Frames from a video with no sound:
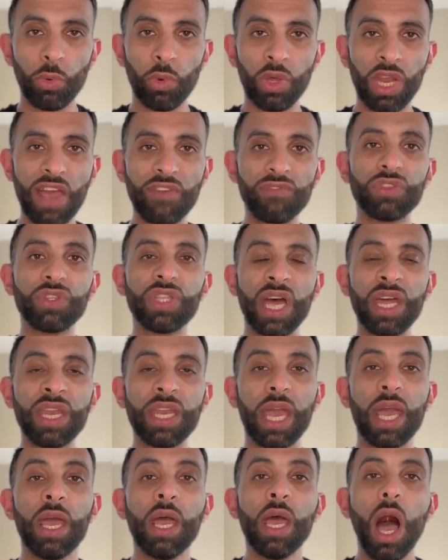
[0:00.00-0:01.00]
You want to have
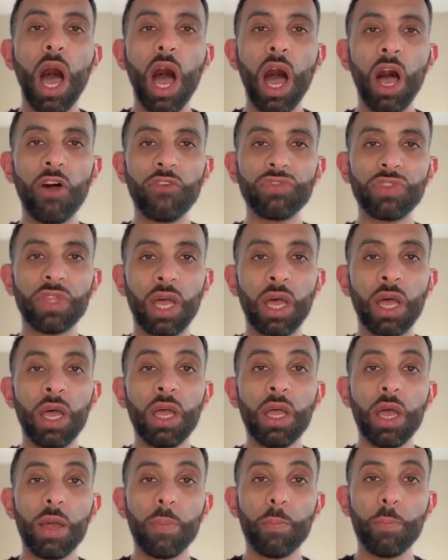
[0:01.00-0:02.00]
done it after
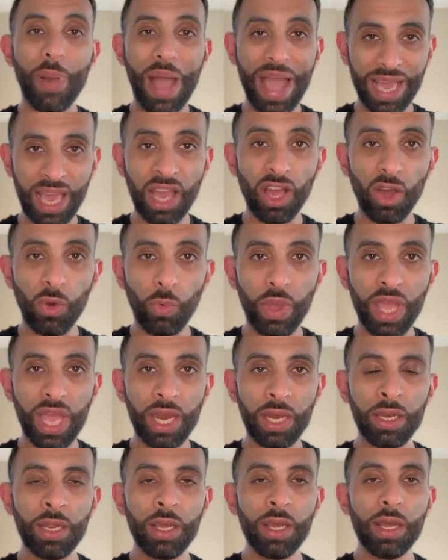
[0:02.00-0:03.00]
bagging a
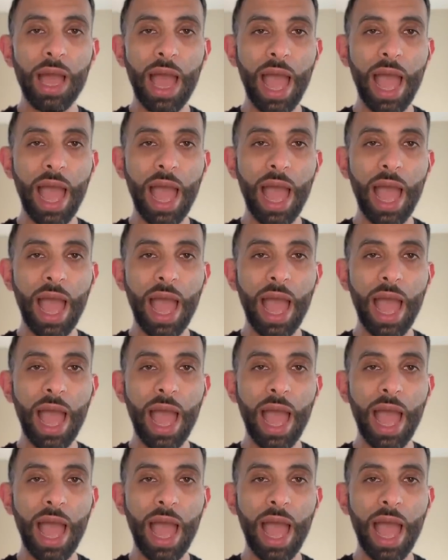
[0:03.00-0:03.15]
win